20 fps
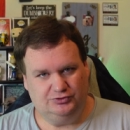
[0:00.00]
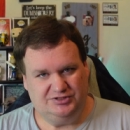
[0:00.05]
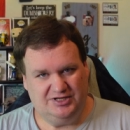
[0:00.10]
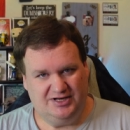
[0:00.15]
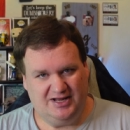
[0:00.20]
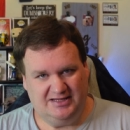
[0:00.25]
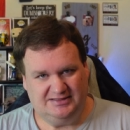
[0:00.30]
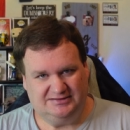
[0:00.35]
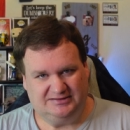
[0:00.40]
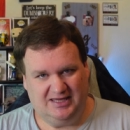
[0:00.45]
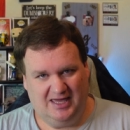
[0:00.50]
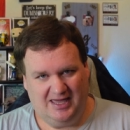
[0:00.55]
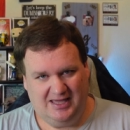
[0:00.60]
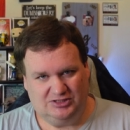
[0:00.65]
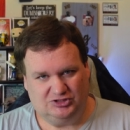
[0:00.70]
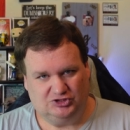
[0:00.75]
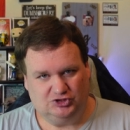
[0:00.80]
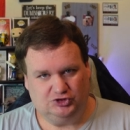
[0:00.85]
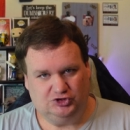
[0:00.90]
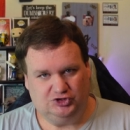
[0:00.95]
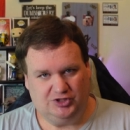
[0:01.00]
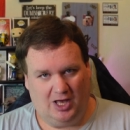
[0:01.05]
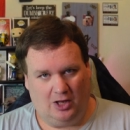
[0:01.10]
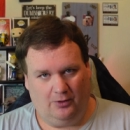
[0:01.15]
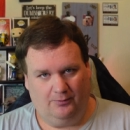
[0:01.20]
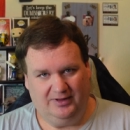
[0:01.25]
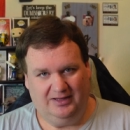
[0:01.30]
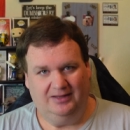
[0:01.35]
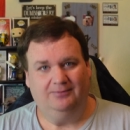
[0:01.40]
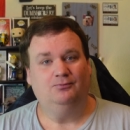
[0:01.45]
today's case,
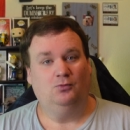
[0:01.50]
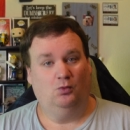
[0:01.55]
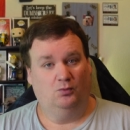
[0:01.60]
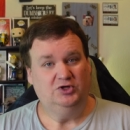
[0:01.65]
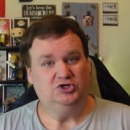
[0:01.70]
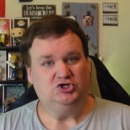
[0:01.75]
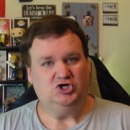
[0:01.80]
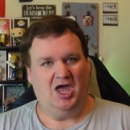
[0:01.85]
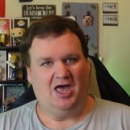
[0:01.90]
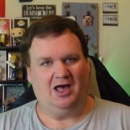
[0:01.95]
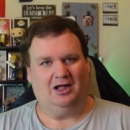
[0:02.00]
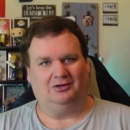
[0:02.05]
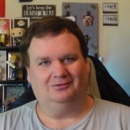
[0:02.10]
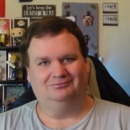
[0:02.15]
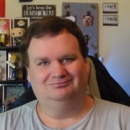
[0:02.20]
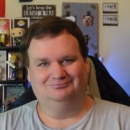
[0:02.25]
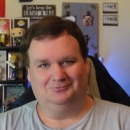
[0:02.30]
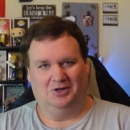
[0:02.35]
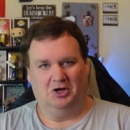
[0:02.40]
shall we? We shall.